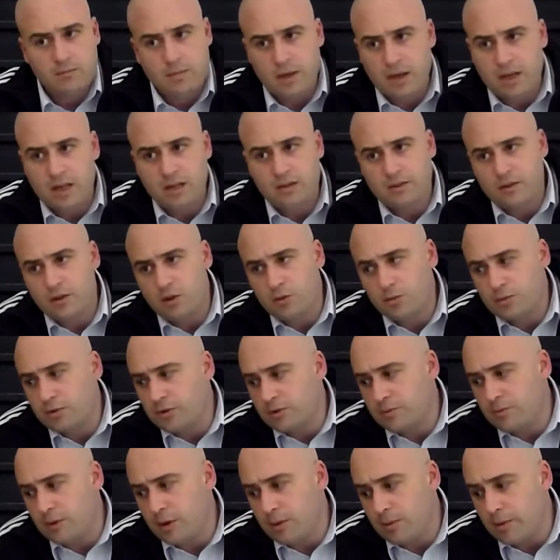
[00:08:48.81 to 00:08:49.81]
making it available
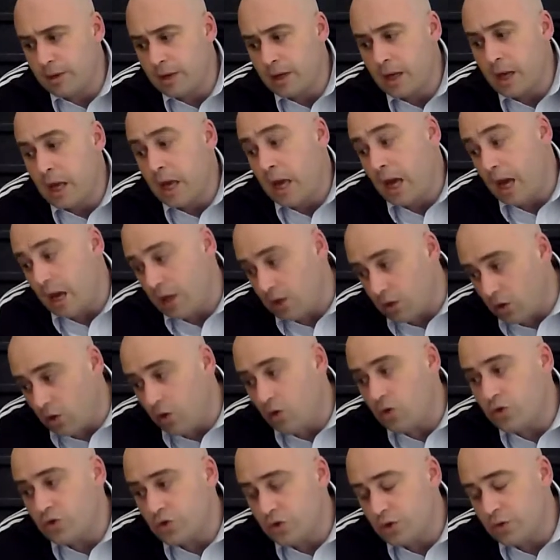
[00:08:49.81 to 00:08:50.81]
to the public, and
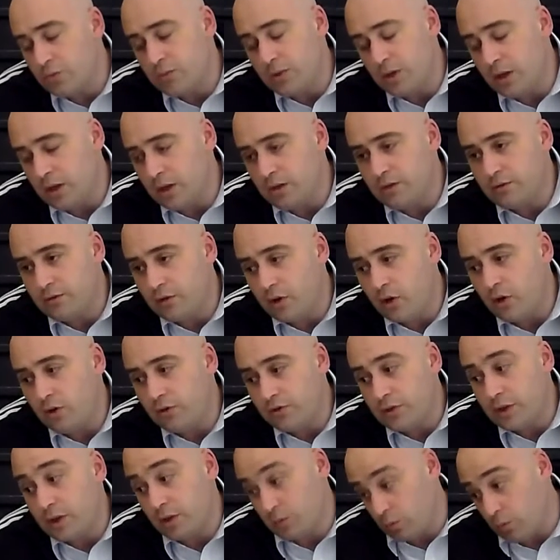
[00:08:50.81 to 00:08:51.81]
also being
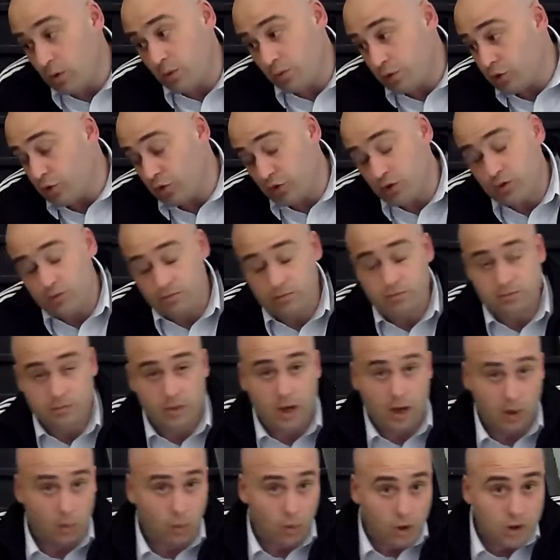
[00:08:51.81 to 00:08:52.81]
involved in, what which
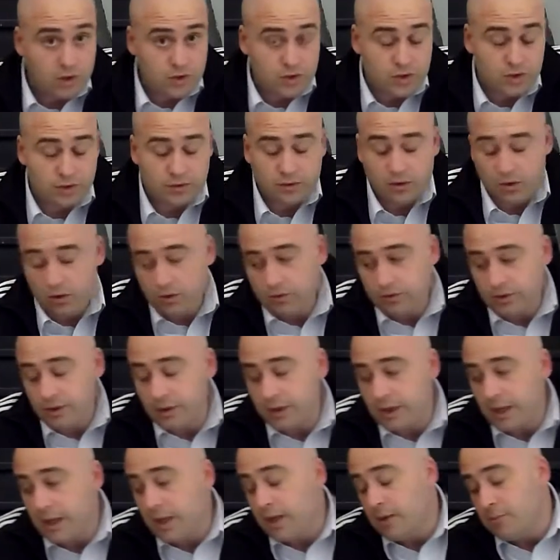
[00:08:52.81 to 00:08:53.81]
I was involved
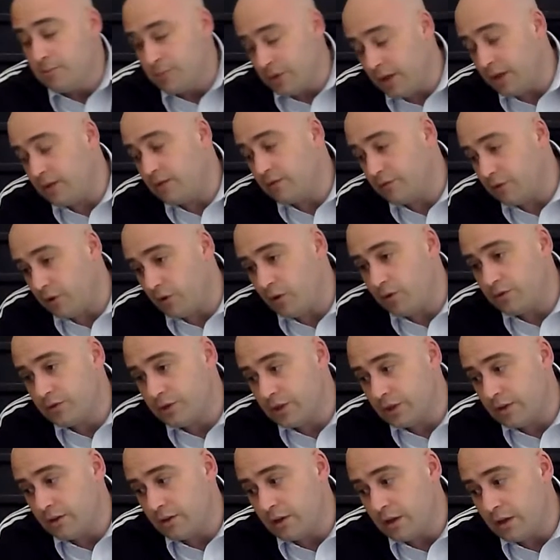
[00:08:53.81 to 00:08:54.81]
in, being
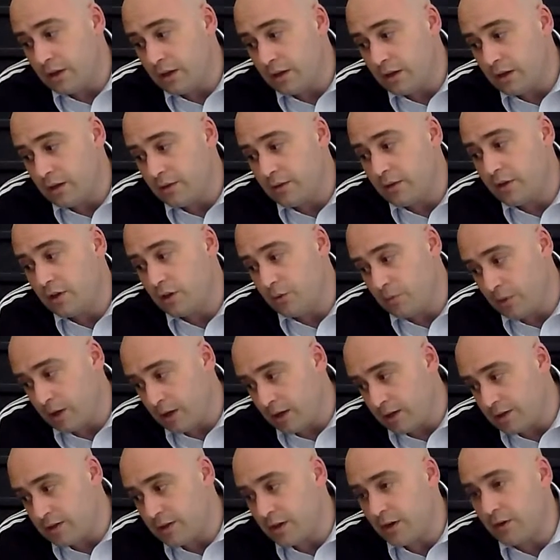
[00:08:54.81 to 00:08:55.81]
involved in the, uh, the
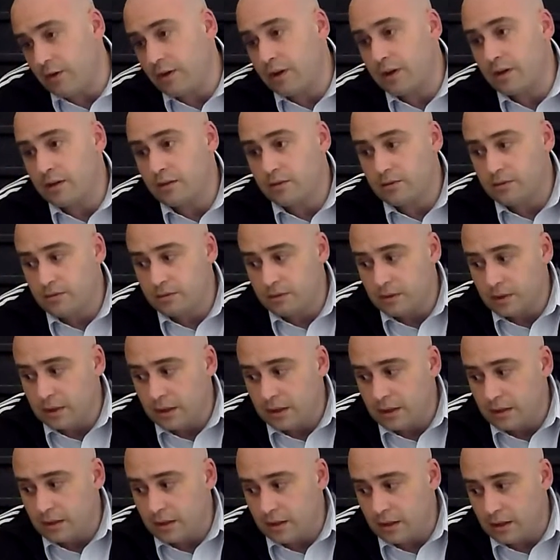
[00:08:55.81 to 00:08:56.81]
humanitarian
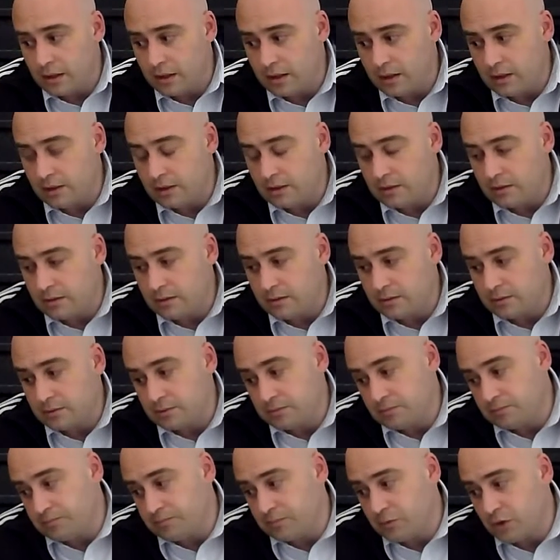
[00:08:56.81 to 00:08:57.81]
uh,
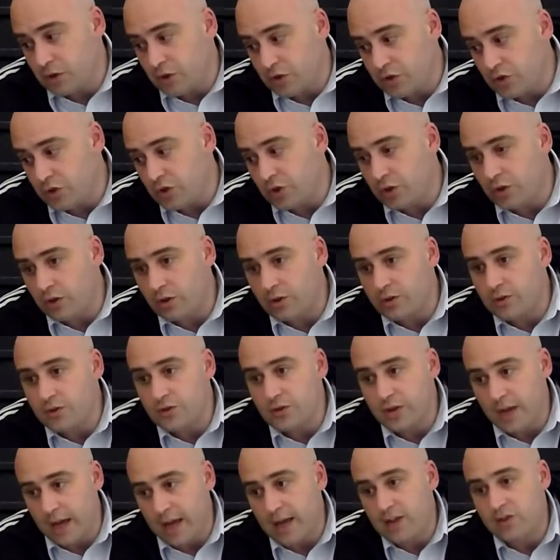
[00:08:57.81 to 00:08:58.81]

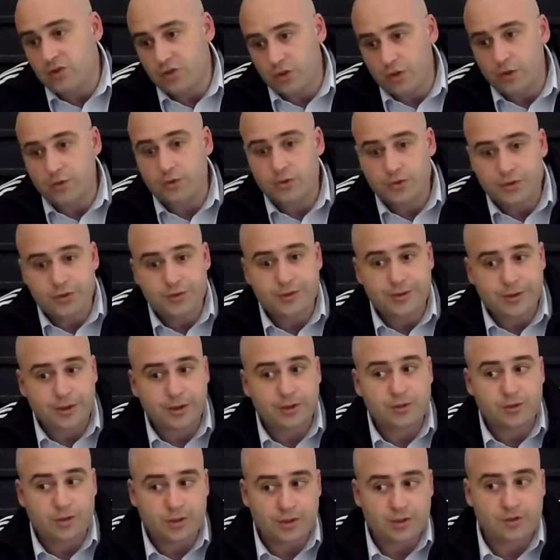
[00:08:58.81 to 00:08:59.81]
concerns as those
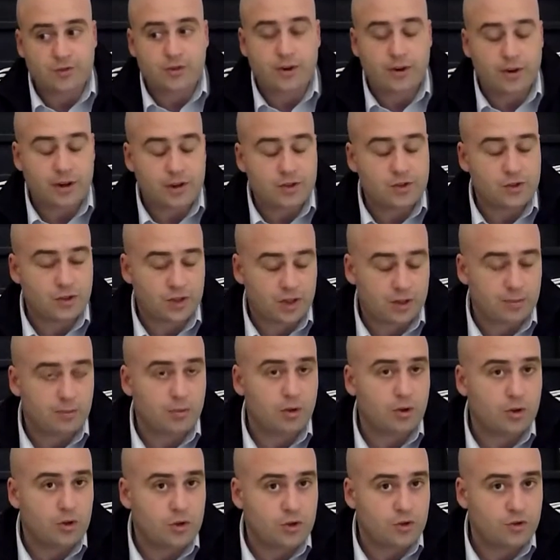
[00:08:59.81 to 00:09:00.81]
countries variously
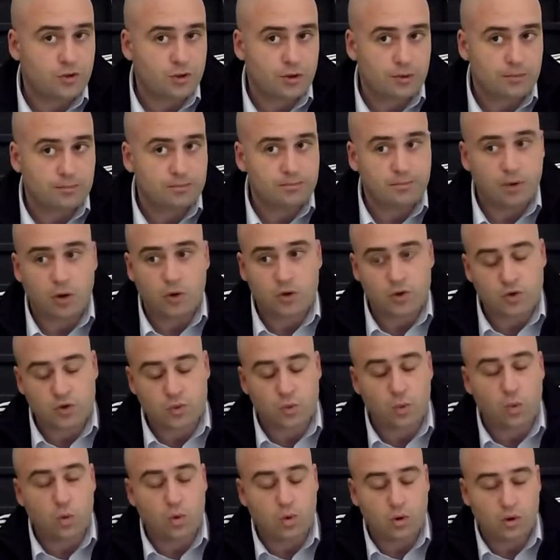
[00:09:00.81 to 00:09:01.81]
emerge from
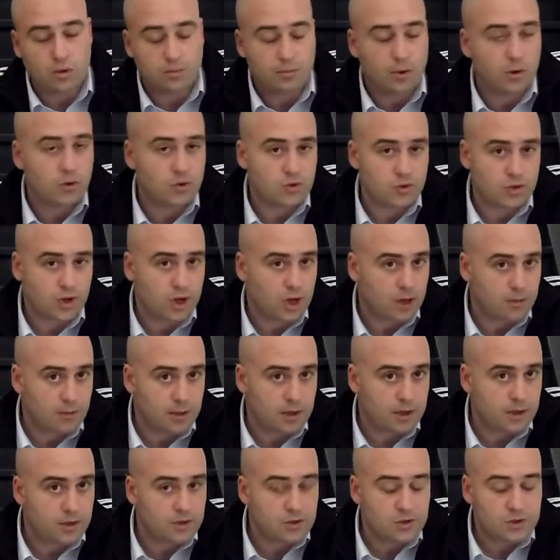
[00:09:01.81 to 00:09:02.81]
post-war,
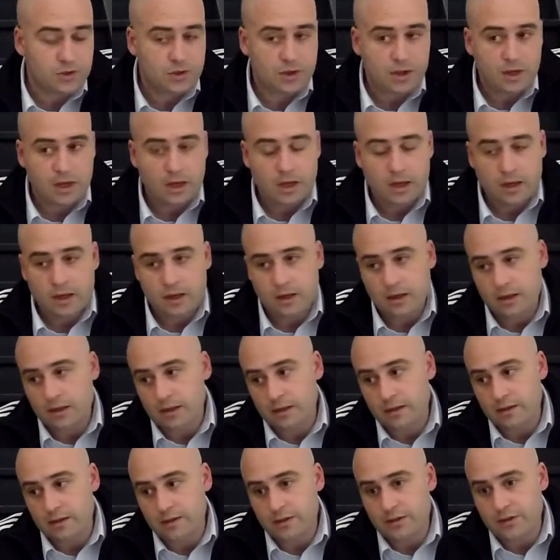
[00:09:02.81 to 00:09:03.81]
post-communist
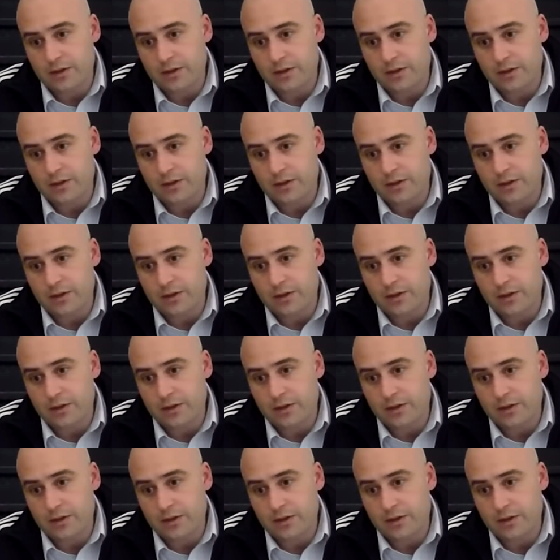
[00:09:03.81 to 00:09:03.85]
uh,